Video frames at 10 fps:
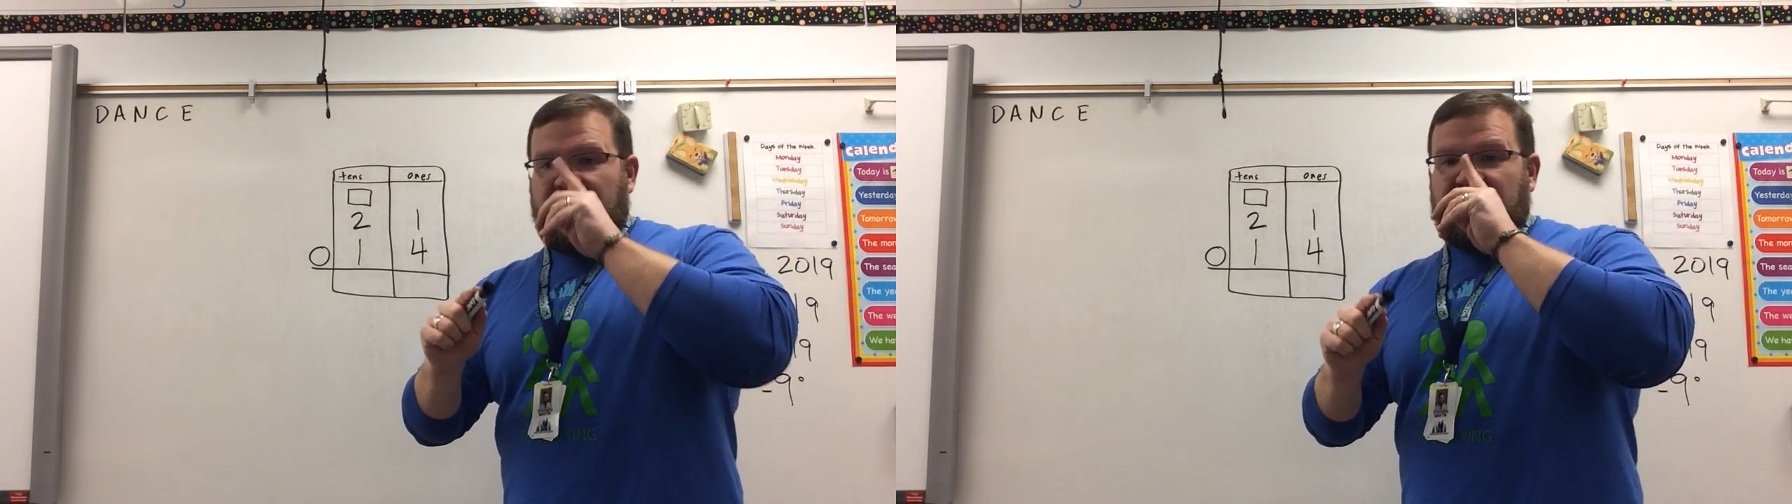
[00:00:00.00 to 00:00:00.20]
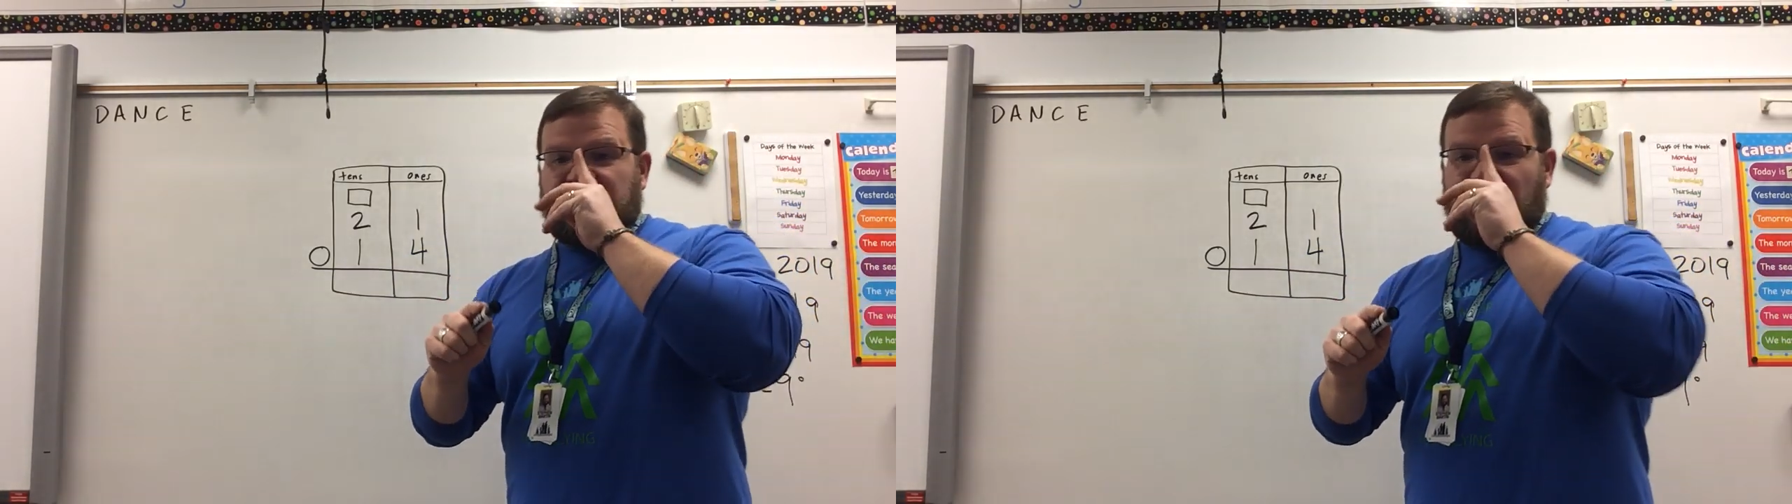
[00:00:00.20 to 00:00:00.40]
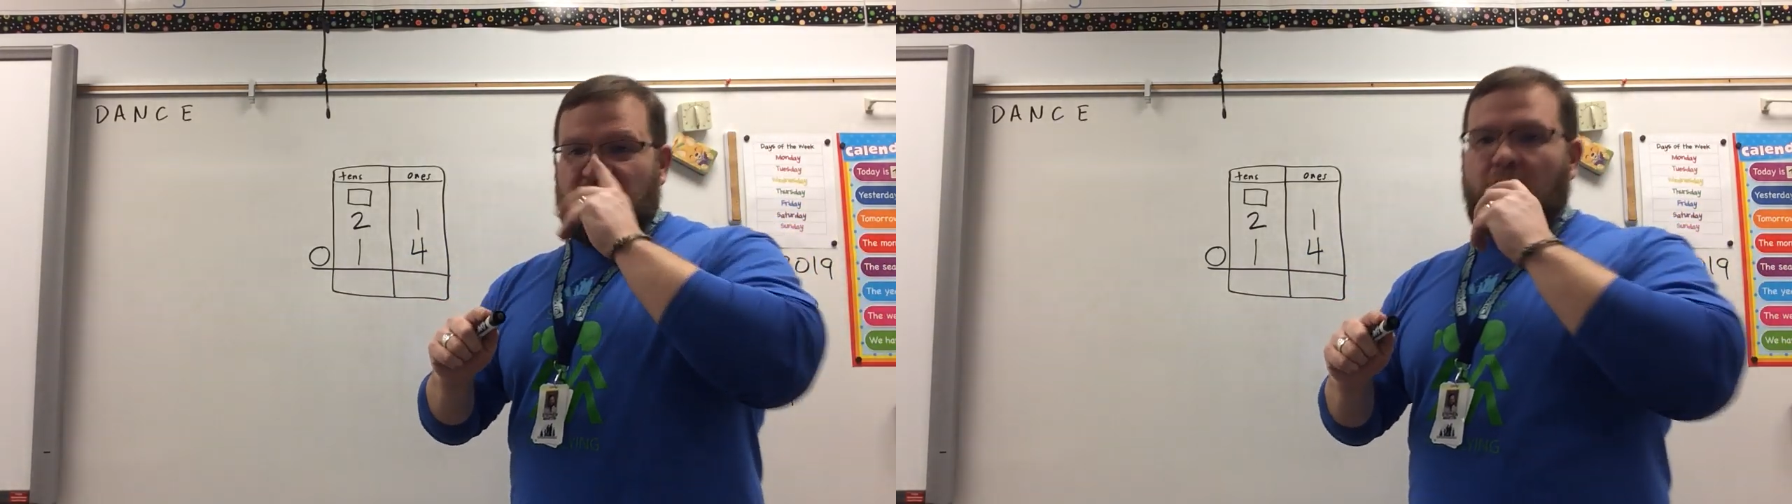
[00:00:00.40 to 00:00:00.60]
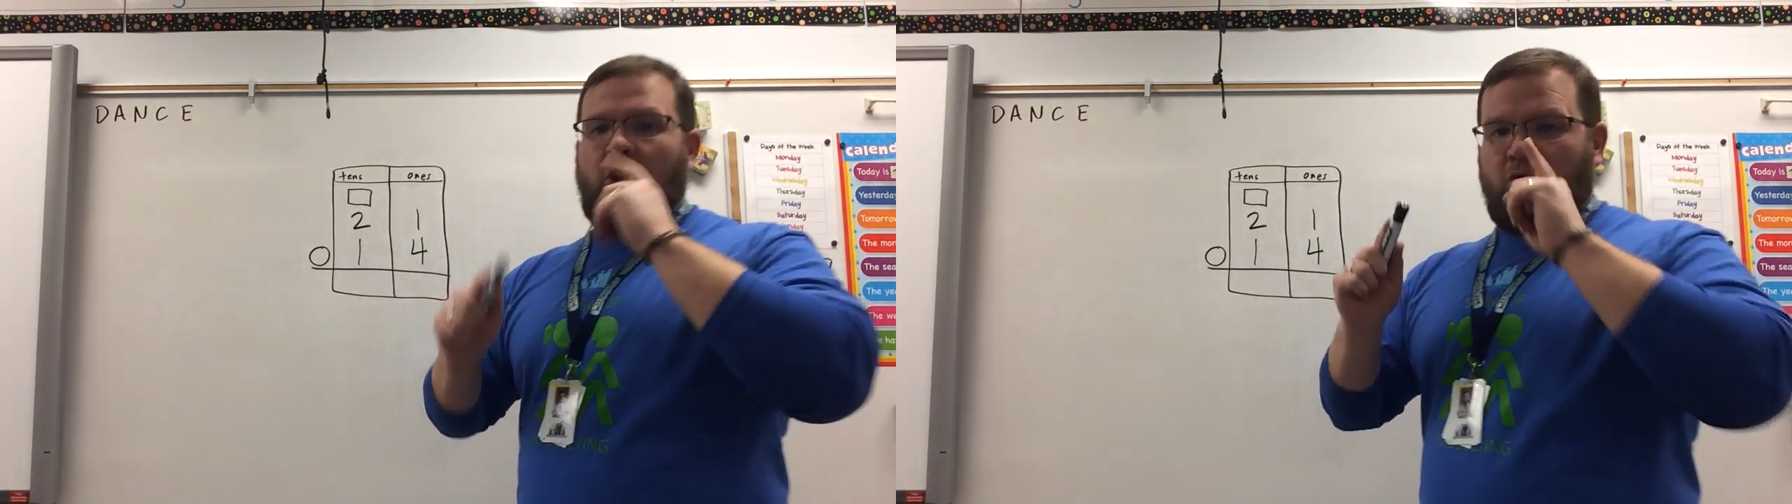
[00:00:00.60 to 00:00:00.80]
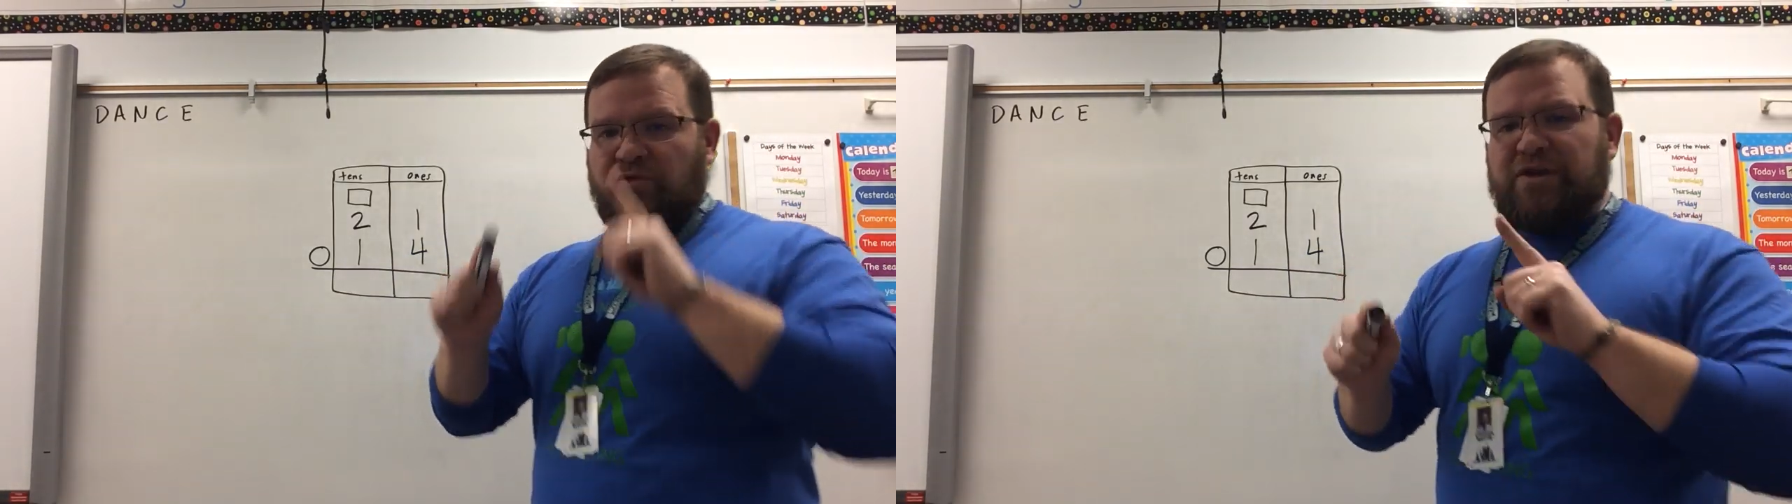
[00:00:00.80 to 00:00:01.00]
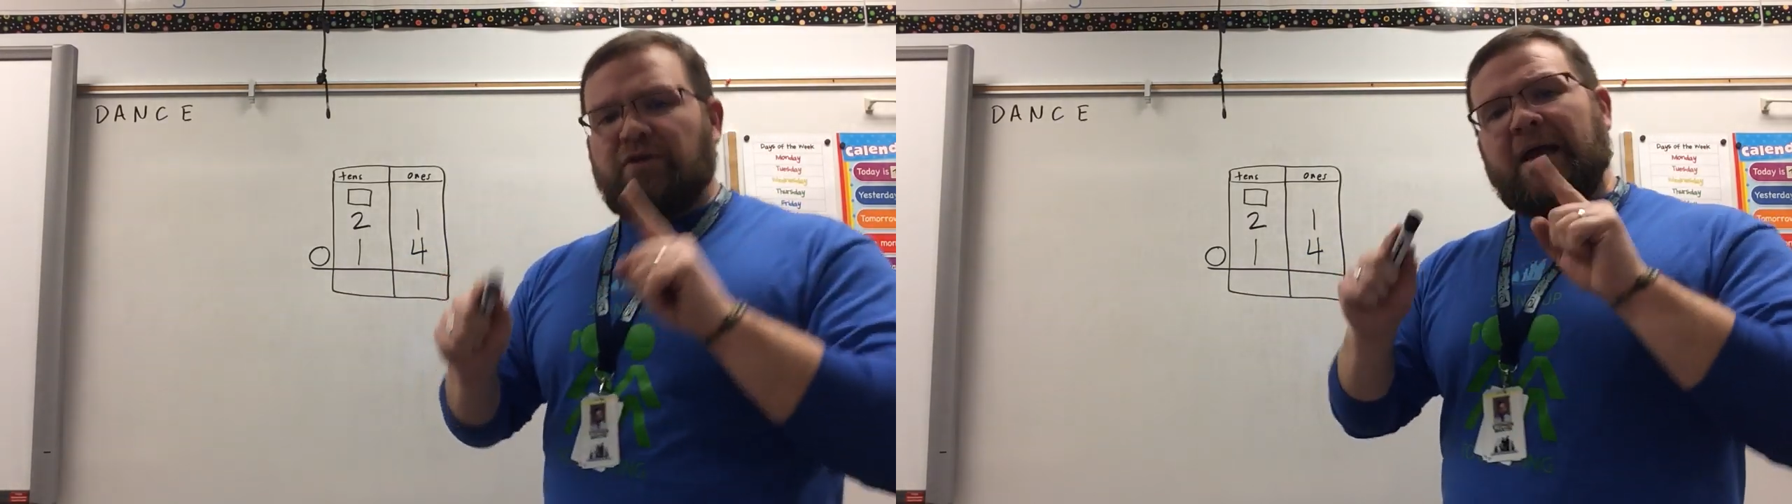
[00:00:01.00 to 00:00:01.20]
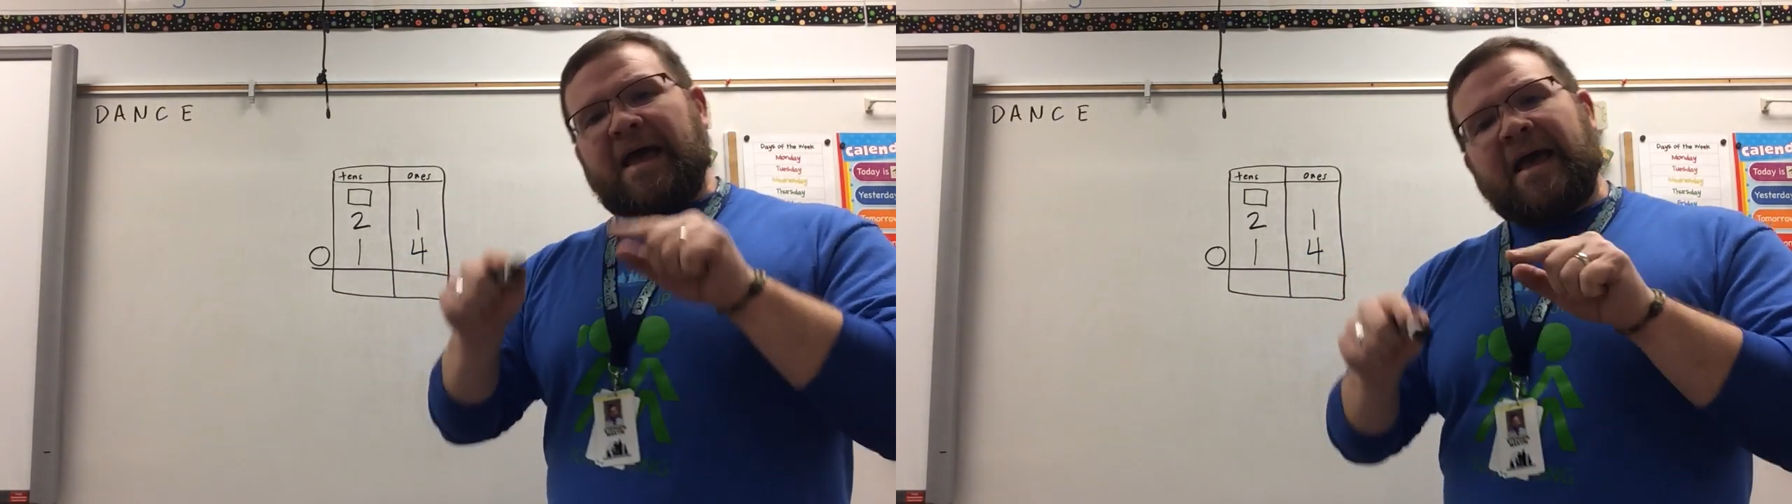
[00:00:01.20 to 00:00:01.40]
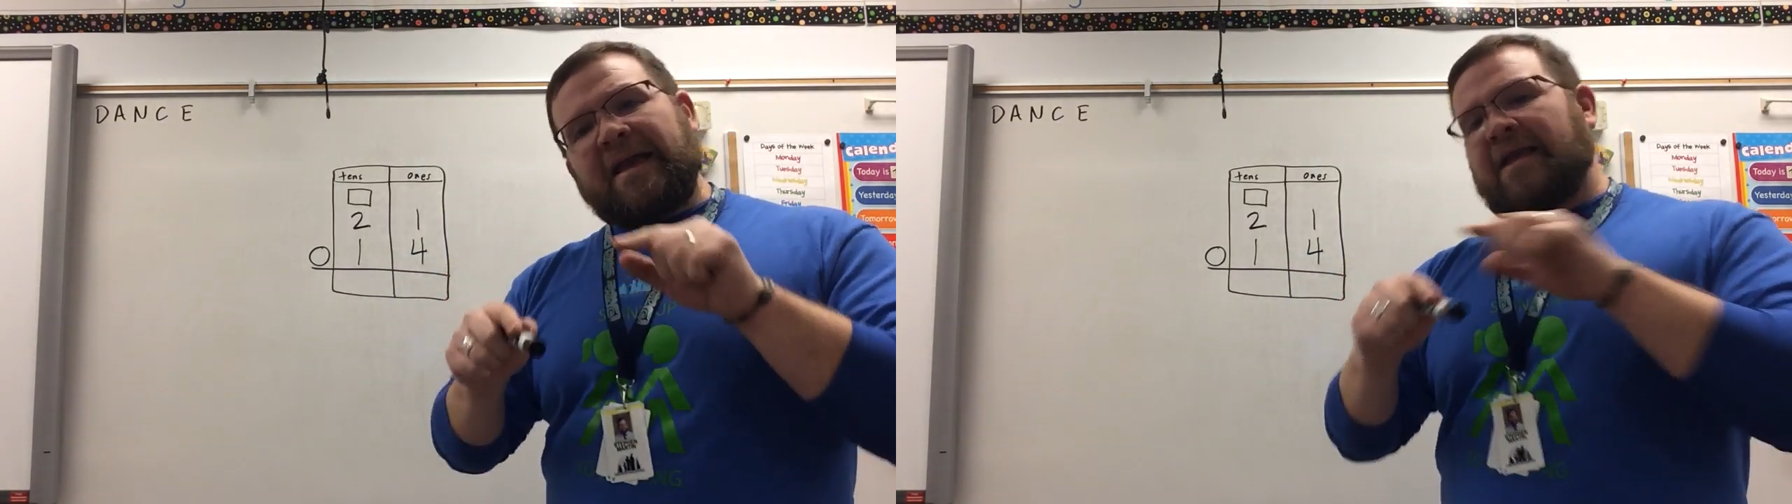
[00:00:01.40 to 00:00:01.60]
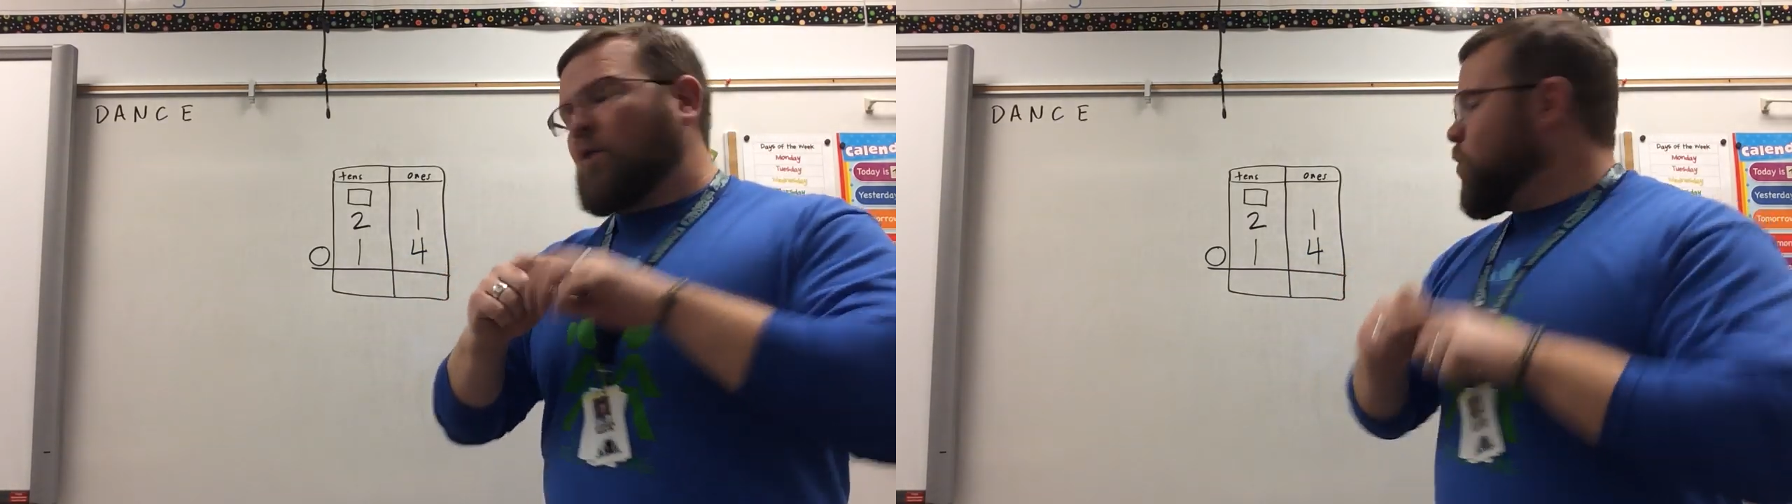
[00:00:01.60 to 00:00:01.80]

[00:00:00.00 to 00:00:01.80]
is that you only are adding